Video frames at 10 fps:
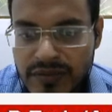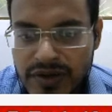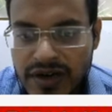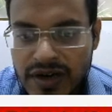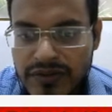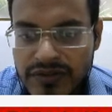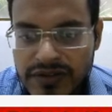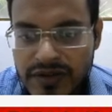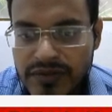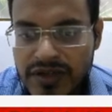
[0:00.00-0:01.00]
in driving
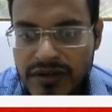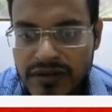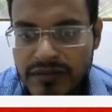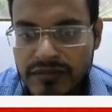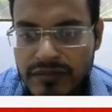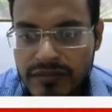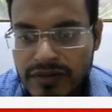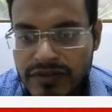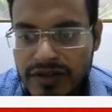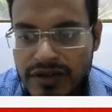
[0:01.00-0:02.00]
system, then
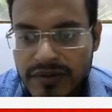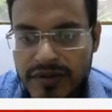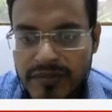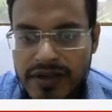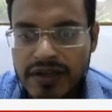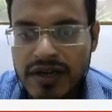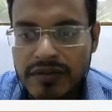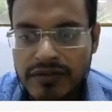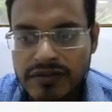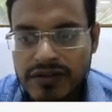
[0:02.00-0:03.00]
machine is driven by the
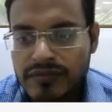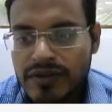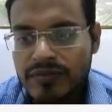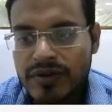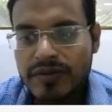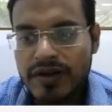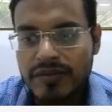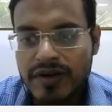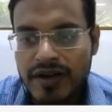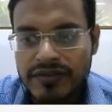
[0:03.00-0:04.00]
driving system, then feedback
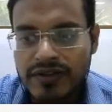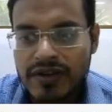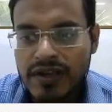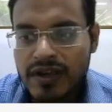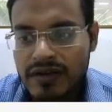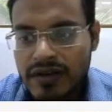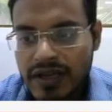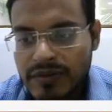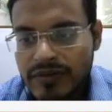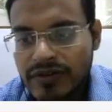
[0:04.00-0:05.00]
device
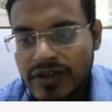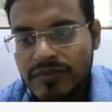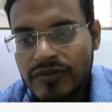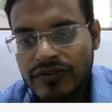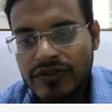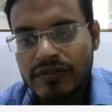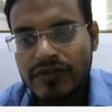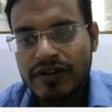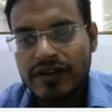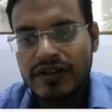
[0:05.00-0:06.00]
like velocity, position,
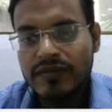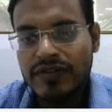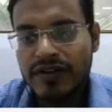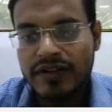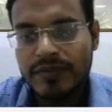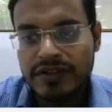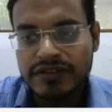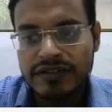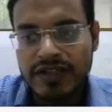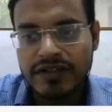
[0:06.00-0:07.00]
miscellaneous, then miscellaneous
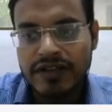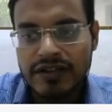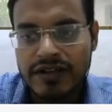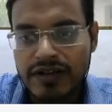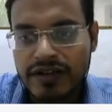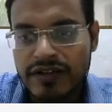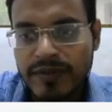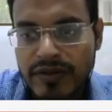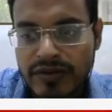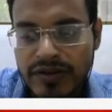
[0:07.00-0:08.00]
functions are there, then
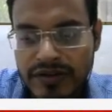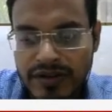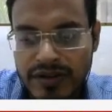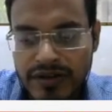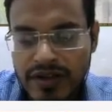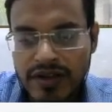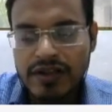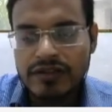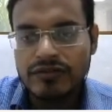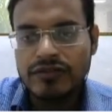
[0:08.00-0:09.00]
display unit is there.
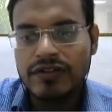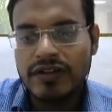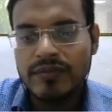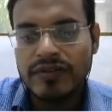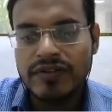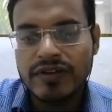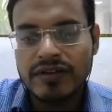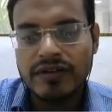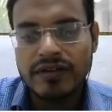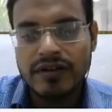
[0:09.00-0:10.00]
So these are the basic
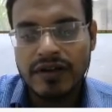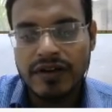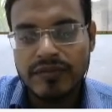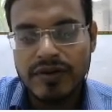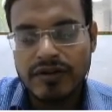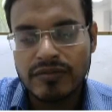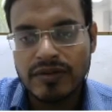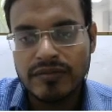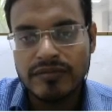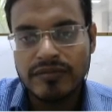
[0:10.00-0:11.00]
arrangement of
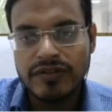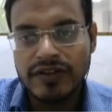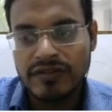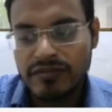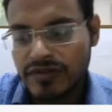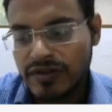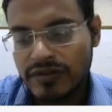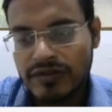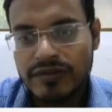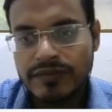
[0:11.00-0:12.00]
the CNC machines.